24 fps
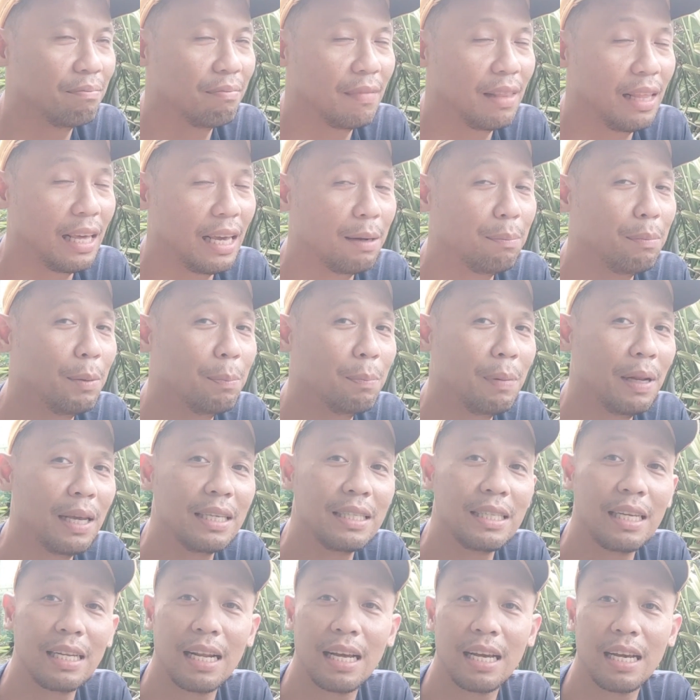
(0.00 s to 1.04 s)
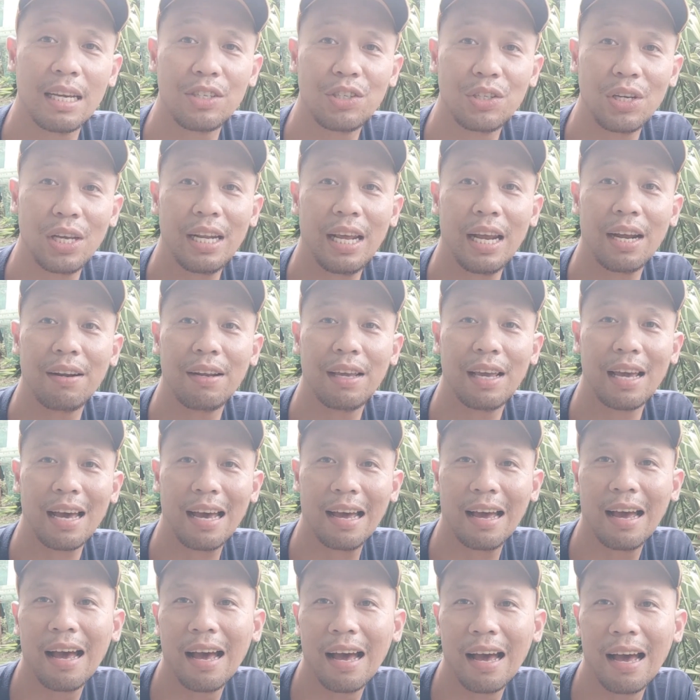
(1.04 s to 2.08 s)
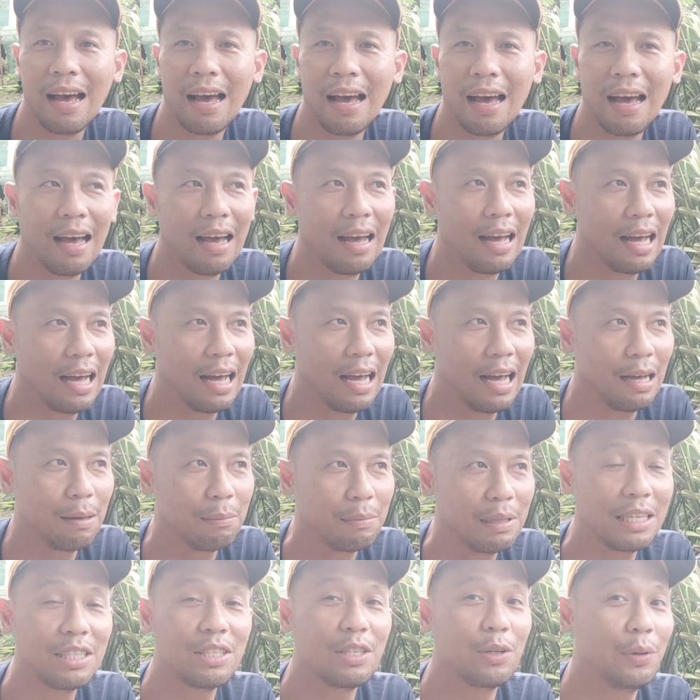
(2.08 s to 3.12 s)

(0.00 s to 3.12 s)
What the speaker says: they can be placed in a shady area. That's